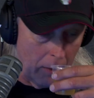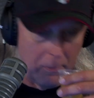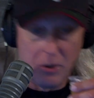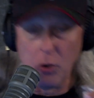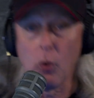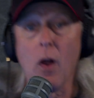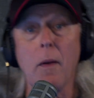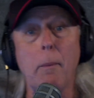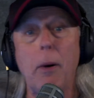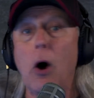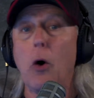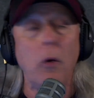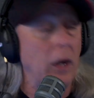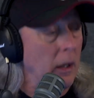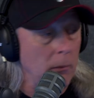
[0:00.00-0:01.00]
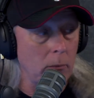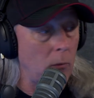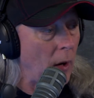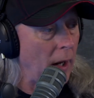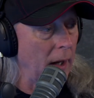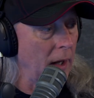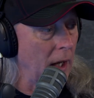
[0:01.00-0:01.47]
mean, you're on the podium,
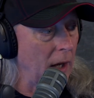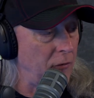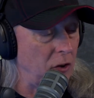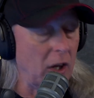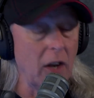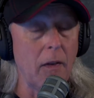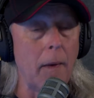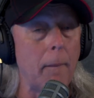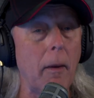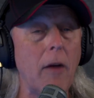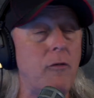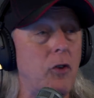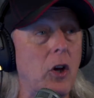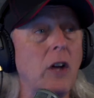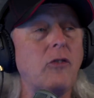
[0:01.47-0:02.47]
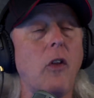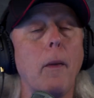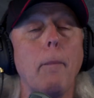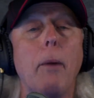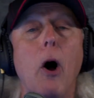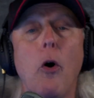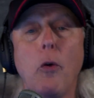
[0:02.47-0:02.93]
right? If you get to
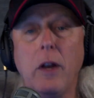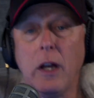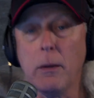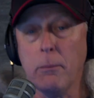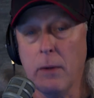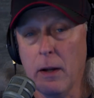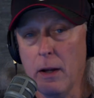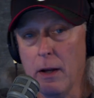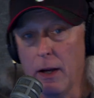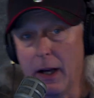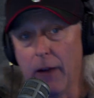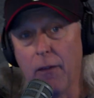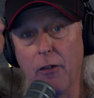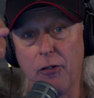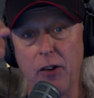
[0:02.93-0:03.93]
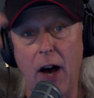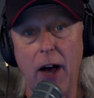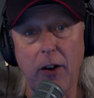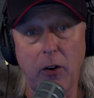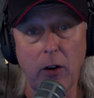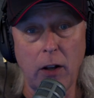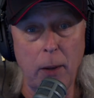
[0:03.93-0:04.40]
the podium in the
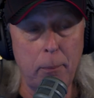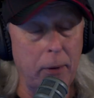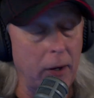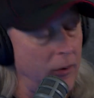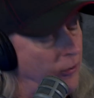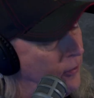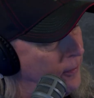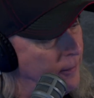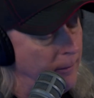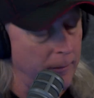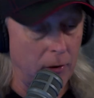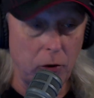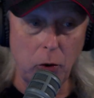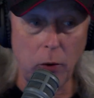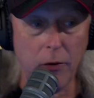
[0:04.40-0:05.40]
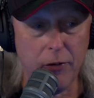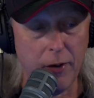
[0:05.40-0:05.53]
cider Olympics, you're doing something.